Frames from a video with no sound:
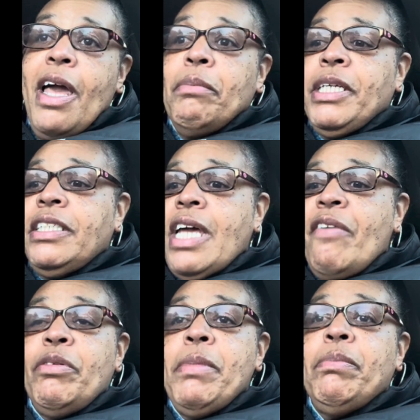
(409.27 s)
because I
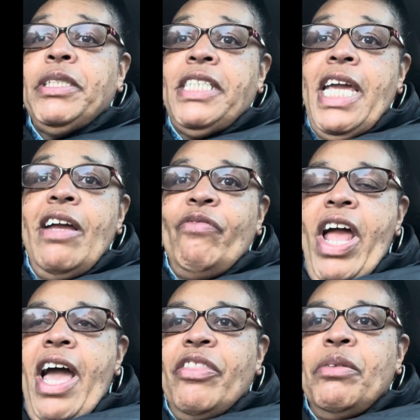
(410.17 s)
remember Dan
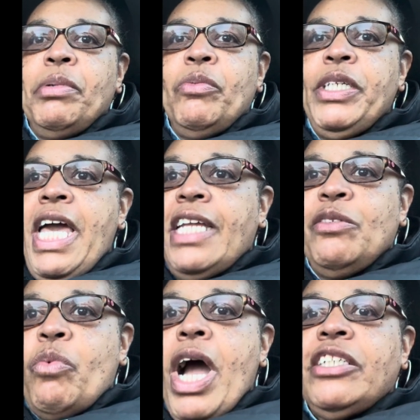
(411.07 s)
Rather, but we had to
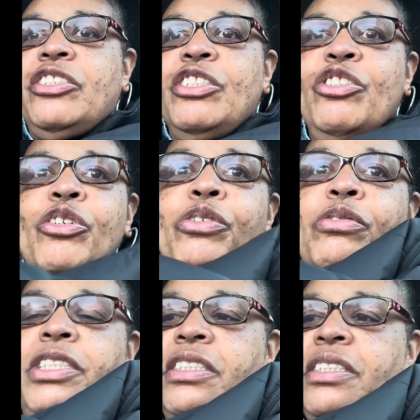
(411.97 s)
watch the
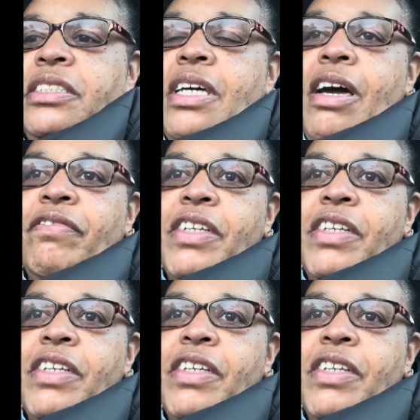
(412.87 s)
news and stuff.